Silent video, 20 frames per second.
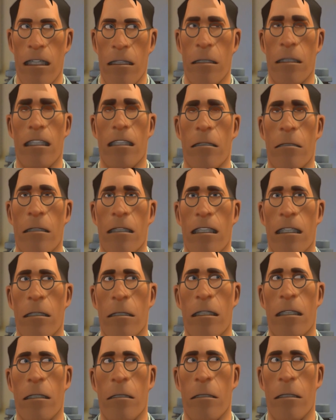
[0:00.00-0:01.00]
o'clock
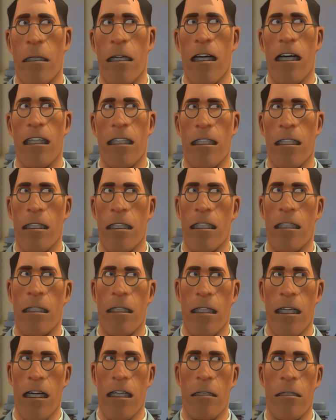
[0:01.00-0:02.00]
Prime is happening on Saturday the
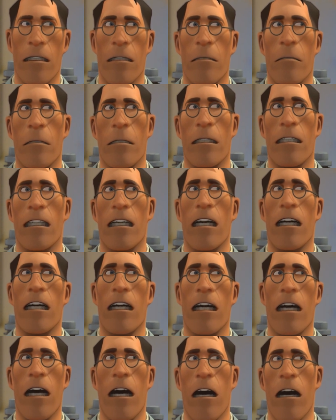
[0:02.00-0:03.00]
12th of September.
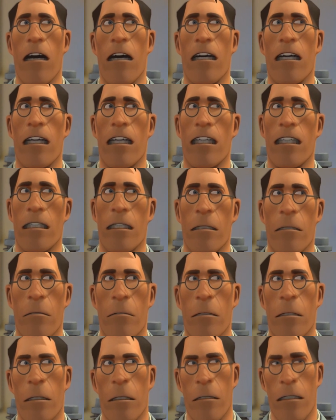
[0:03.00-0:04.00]

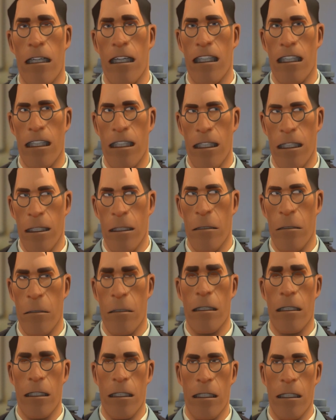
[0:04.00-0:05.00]

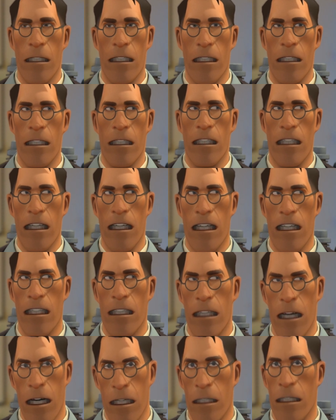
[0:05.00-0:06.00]
My boss.
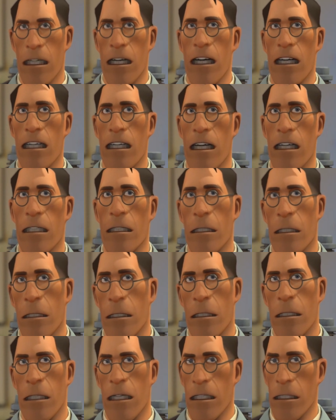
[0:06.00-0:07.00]

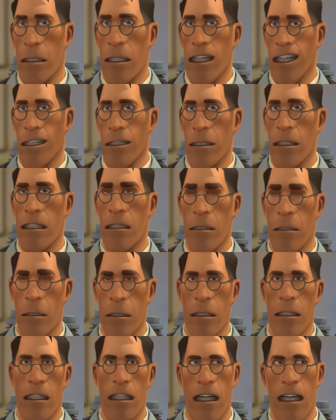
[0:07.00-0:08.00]
Gamescom stuff is
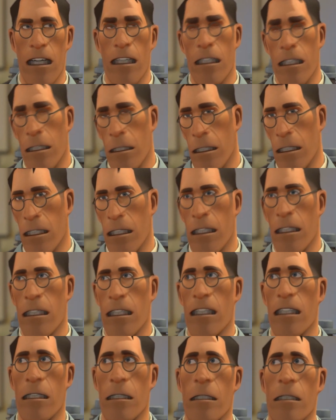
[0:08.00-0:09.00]
happening, and then this
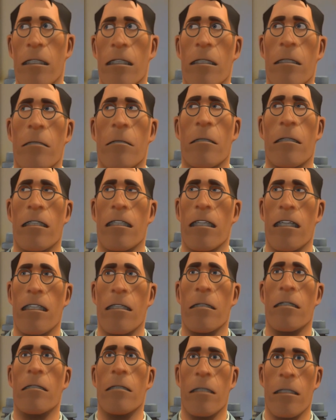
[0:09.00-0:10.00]
thing. So, right.
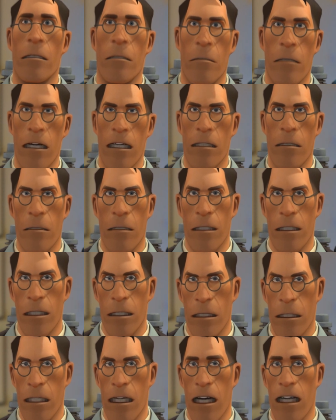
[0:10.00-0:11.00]
Okay, well, thanks very much for
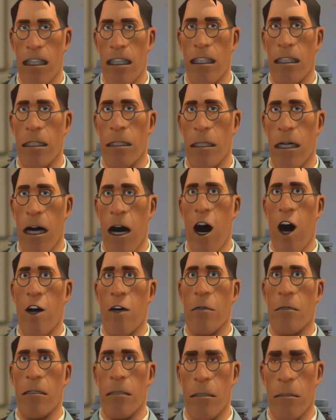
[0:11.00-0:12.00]
listening to these
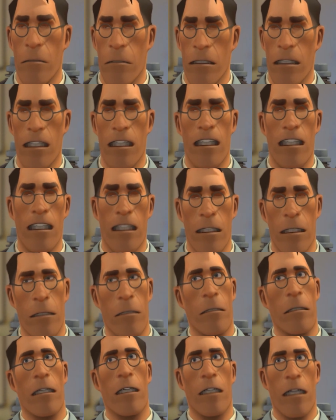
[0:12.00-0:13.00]
horrible ramblings. Hey, you
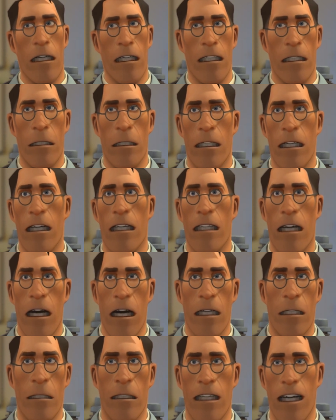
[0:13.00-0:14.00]
never know, in the
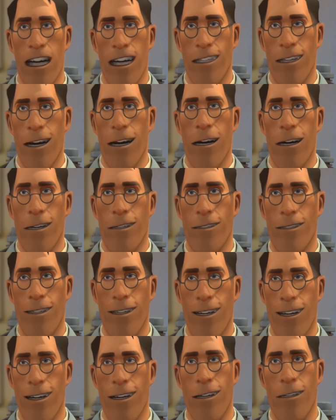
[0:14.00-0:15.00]
montage, you might actually
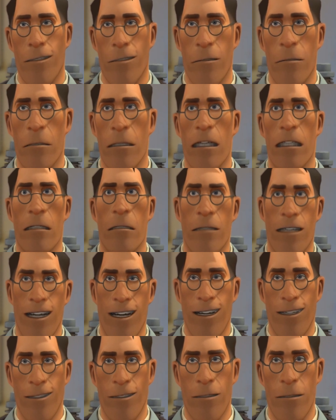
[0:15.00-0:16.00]
get to see a glimpse of
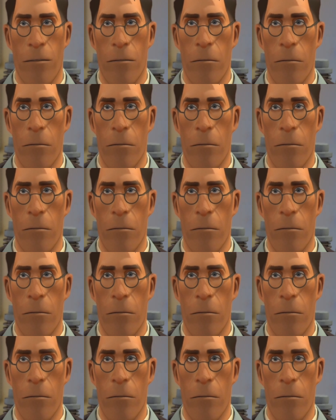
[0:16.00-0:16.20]
me.